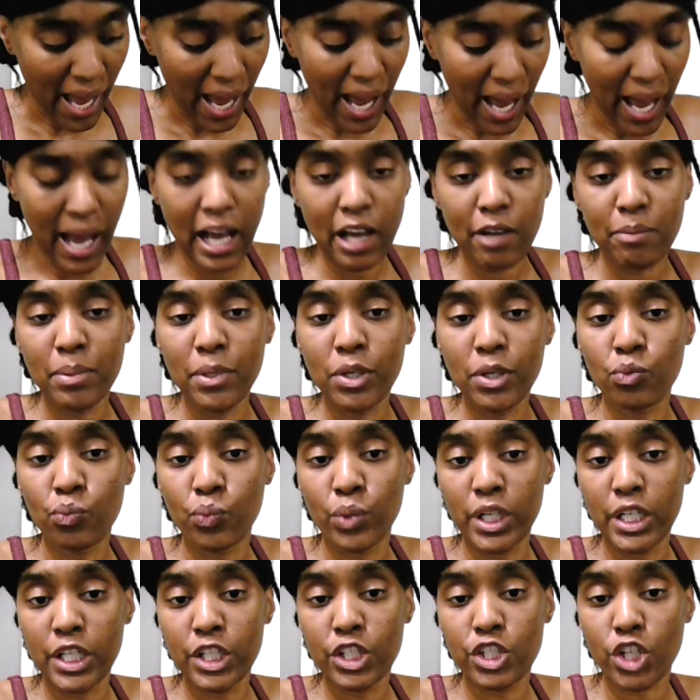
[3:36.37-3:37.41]
I've been
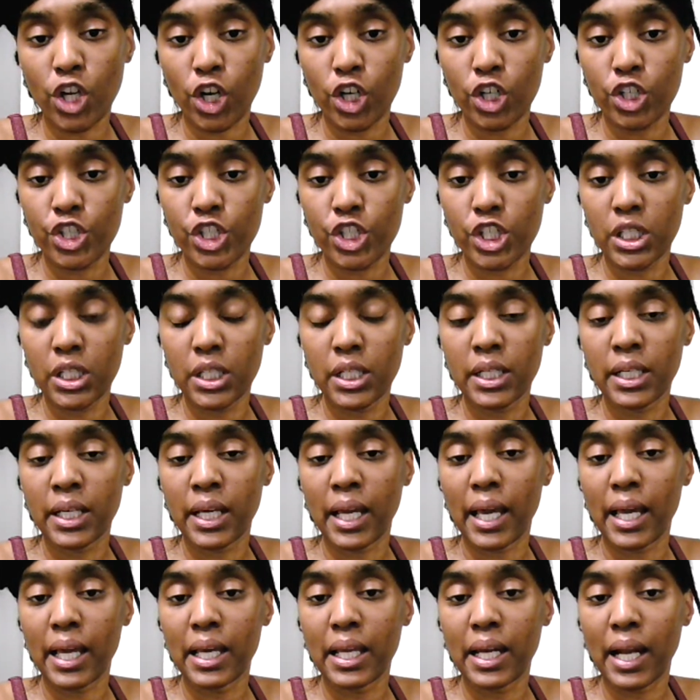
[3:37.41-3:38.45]

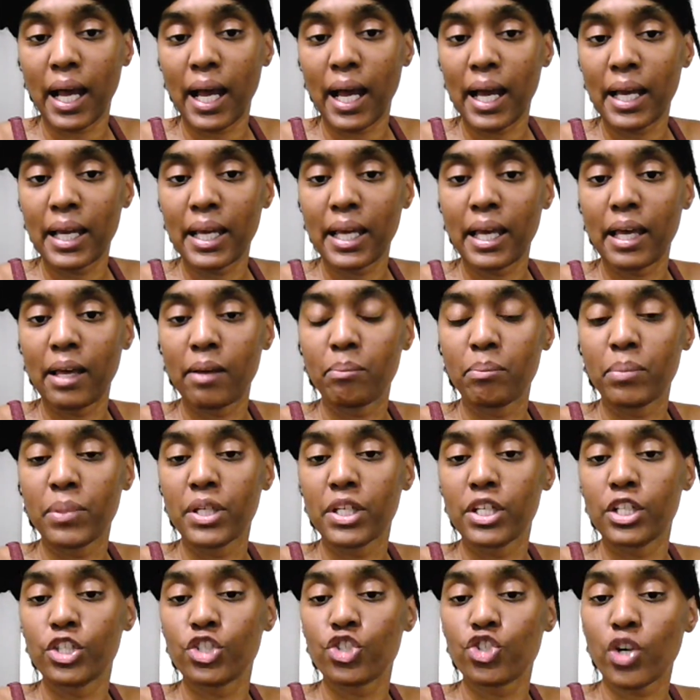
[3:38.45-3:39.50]
researching and I have
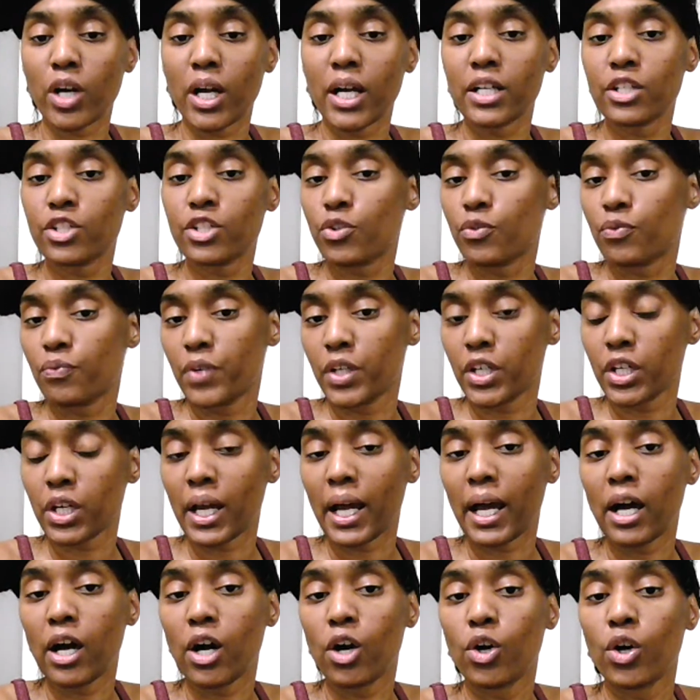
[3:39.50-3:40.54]
been trying to figure
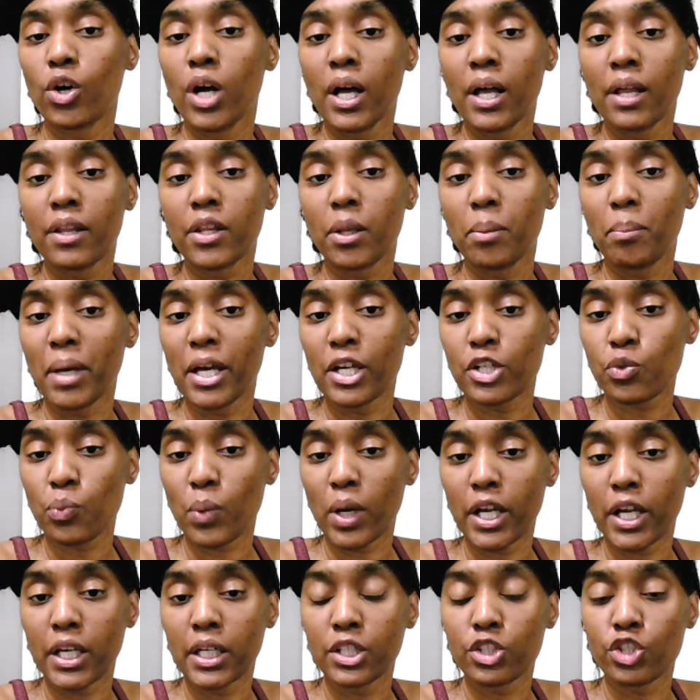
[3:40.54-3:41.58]
out the best
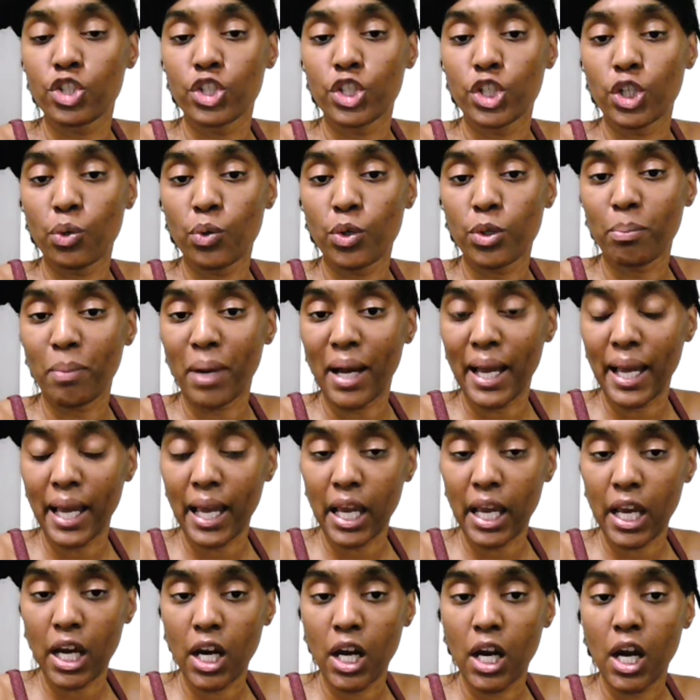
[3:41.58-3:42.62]
way to deal with my
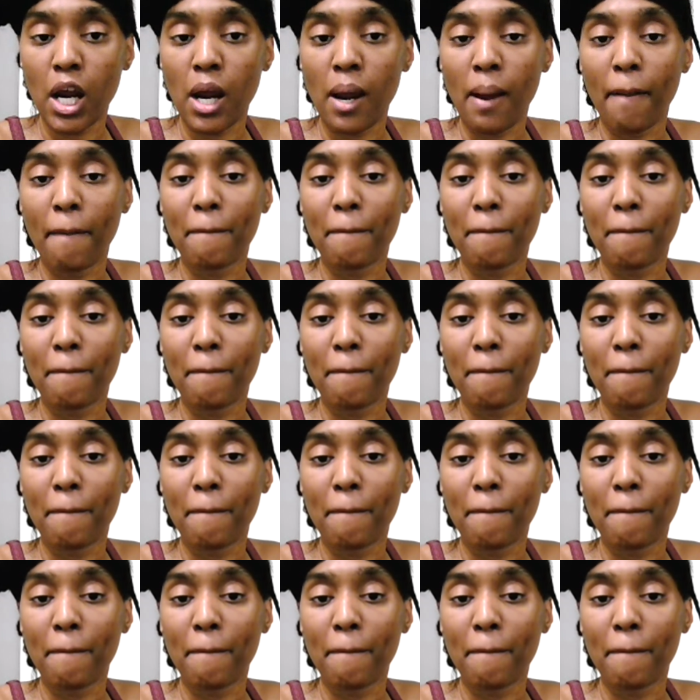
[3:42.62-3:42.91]
hair.